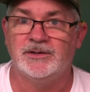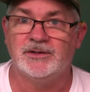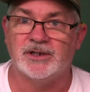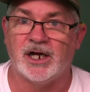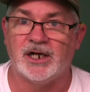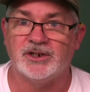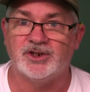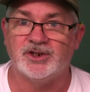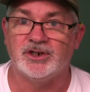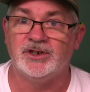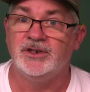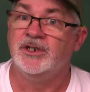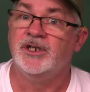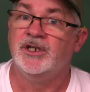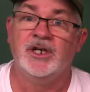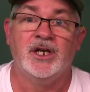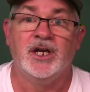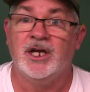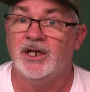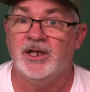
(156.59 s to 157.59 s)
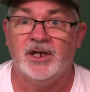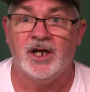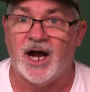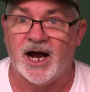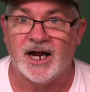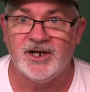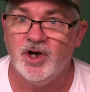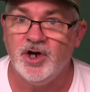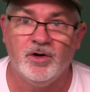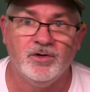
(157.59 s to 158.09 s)
Gotcha.
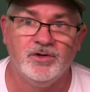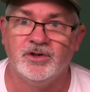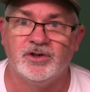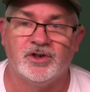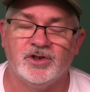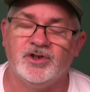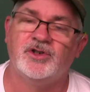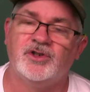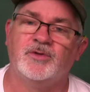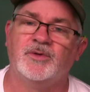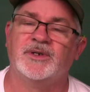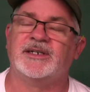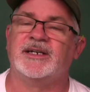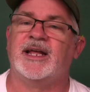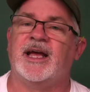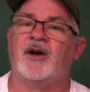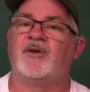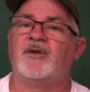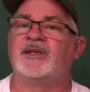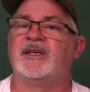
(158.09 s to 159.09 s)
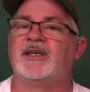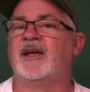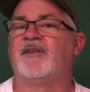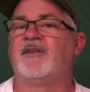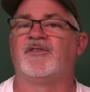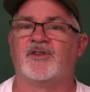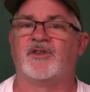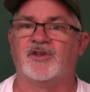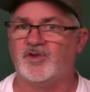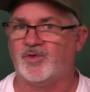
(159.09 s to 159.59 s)
I know you can do it now.
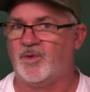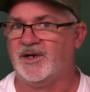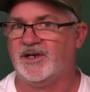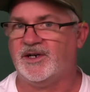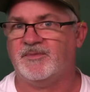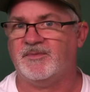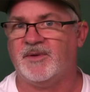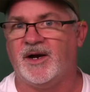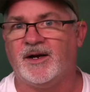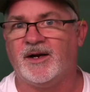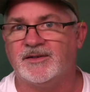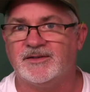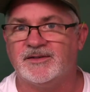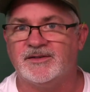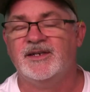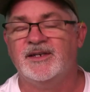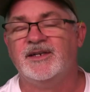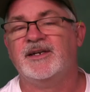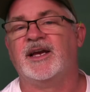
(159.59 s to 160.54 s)
Gave her the 20 bucks.